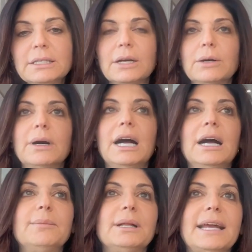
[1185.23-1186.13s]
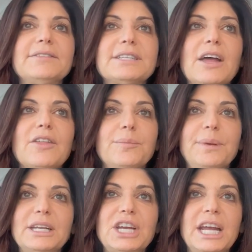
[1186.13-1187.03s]
So, lifestyle, the
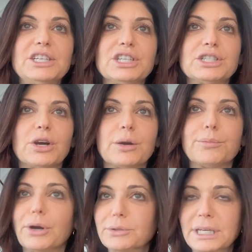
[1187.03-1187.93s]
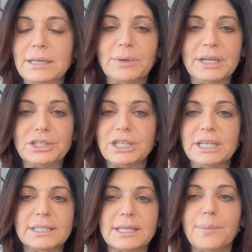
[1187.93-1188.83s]
big changes are protein, which
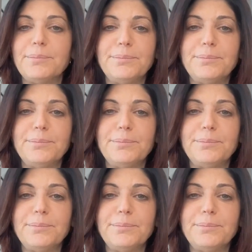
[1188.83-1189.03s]
is a